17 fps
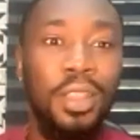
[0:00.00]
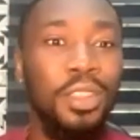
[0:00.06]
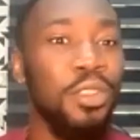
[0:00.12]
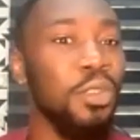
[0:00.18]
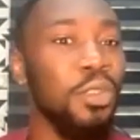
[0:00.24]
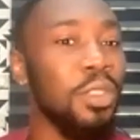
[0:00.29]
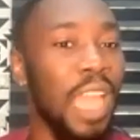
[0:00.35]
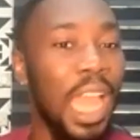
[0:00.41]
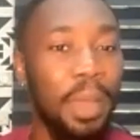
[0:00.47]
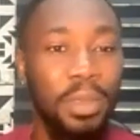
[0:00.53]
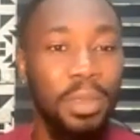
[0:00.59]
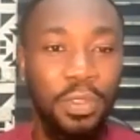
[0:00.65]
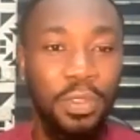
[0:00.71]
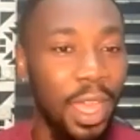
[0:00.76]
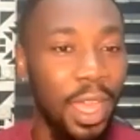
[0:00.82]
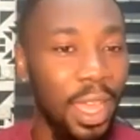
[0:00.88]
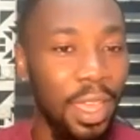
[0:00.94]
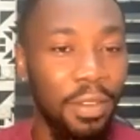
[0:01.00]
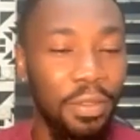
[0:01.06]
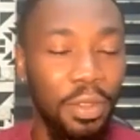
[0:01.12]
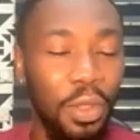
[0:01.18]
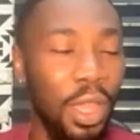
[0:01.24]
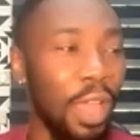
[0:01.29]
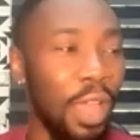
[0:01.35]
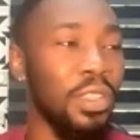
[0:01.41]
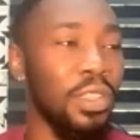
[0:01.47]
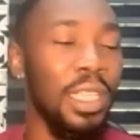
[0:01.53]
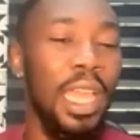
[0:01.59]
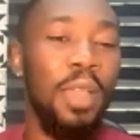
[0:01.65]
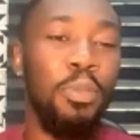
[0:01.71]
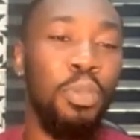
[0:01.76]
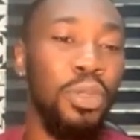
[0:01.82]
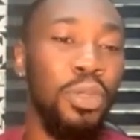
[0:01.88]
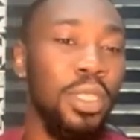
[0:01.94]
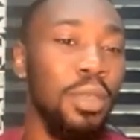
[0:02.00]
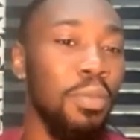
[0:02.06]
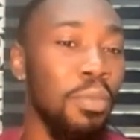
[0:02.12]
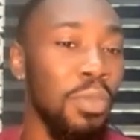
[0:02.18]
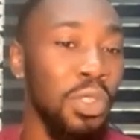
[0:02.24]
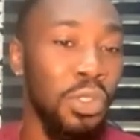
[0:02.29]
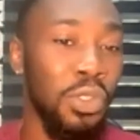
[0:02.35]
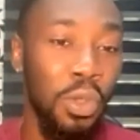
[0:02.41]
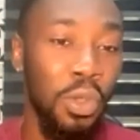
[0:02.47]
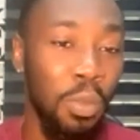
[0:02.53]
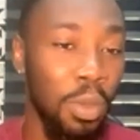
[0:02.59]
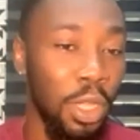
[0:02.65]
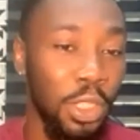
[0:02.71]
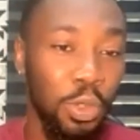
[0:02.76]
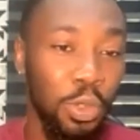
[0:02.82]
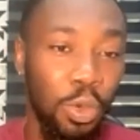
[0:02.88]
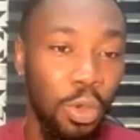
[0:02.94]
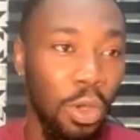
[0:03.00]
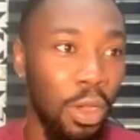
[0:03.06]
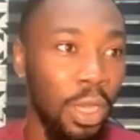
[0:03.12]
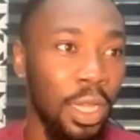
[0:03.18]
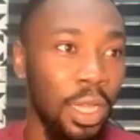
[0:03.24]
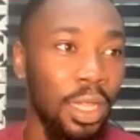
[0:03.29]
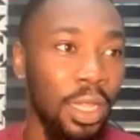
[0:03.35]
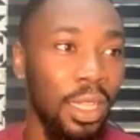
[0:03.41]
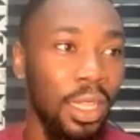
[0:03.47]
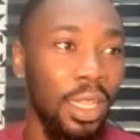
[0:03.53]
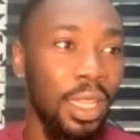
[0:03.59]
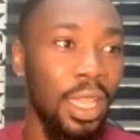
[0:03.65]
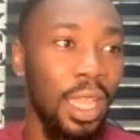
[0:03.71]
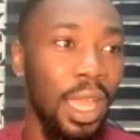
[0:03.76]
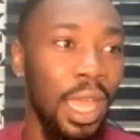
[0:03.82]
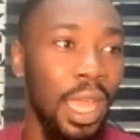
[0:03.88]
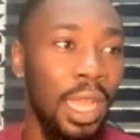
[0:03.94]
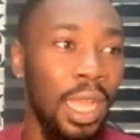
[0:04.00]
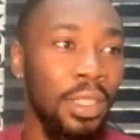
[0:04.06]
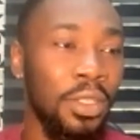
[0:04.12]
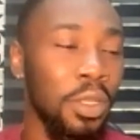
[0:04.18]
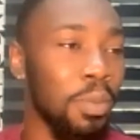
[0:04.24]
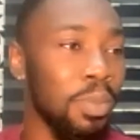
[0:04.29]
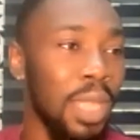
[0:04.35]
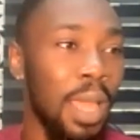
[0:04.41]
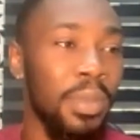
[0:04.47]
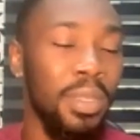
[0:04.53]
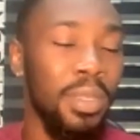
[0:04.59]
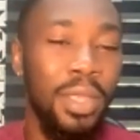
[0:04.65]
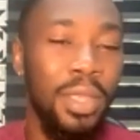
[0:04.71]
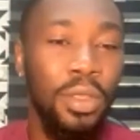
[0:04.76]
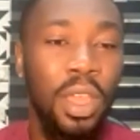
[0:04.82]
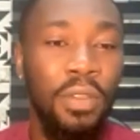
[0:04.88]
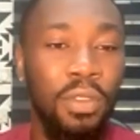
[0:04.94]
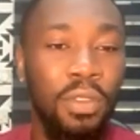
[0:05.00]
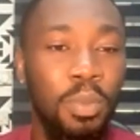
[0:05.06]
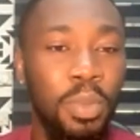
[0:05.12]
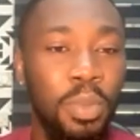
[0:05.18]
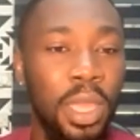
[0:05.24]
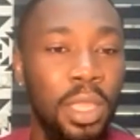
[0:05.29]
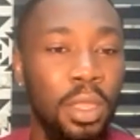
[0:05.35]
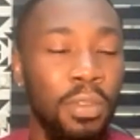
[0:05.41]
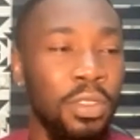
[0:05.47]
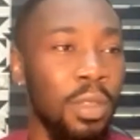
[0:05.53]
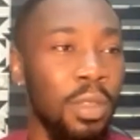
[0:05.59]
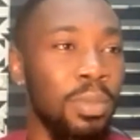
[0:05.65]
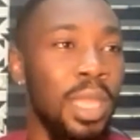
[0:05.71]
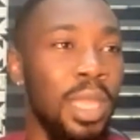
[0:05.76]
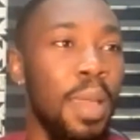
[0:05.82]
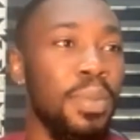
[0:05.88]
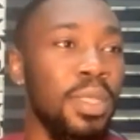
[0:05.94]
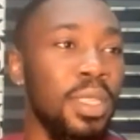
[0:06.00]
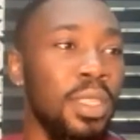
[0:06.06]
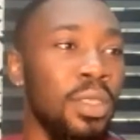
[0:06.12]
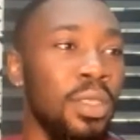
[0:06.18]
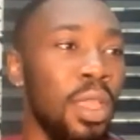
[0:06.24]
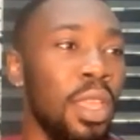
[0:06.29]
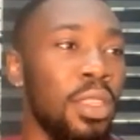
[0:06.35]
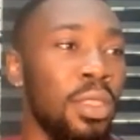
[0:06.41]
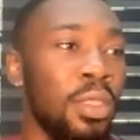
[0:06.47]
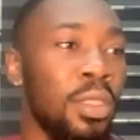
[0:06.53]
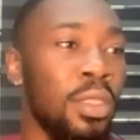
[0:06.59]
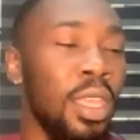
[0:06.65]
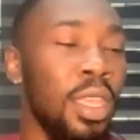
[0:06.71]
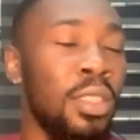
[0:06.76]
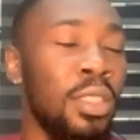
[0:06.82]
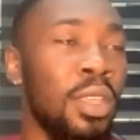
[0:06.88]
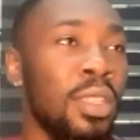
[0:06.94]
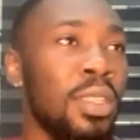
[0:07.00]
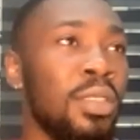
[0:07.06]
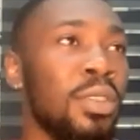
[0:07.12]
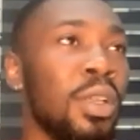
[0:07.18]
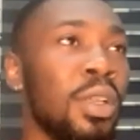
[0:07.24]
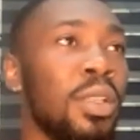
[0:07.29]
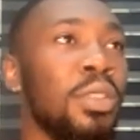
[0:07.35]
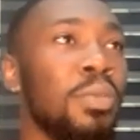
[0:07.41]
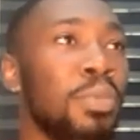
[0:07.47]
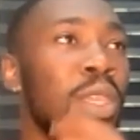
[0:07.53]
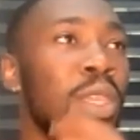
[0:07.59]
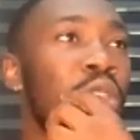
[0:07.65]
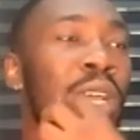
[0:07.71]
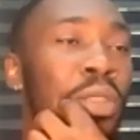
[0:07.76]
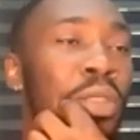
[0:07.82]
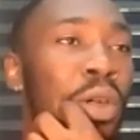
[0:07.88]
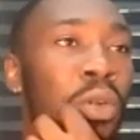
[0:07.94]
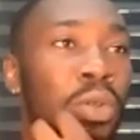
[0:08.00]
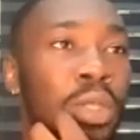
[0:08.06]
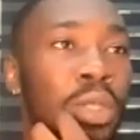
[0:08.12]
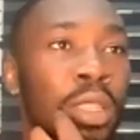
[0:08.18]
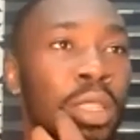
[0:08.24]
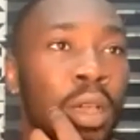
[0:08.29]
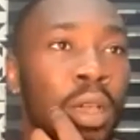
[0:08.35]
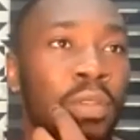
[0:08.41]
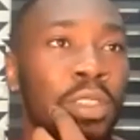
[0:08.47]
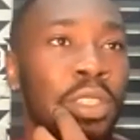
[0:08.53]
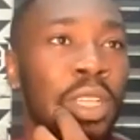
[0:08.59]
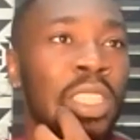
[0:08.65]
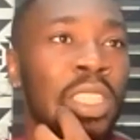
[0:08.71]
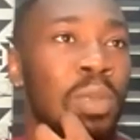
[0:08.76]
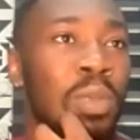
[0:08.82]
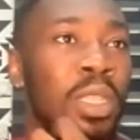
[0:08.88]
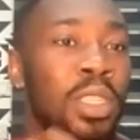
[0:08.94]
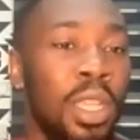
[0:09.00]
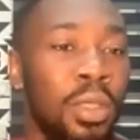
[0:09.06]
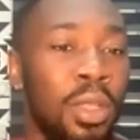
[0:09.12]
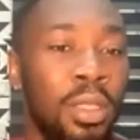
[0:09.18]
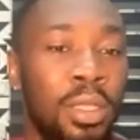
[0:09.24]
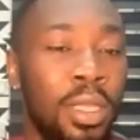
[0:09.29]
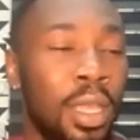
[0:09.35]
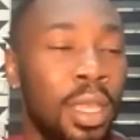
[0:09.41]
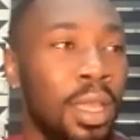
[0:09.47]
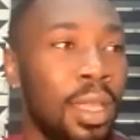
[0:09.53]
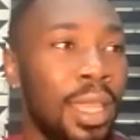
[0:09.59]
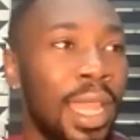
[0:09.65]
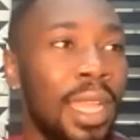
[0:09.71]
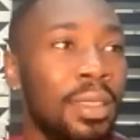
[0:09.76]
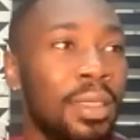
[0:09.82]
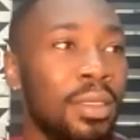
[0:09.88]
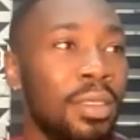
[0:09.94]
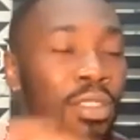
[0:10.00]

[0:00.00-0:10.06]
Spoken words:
do times five. You have to like put in so much work. And sometimes it might not even be enough. Sometimes it doesn't mean you're not good enough. It just means you're not like the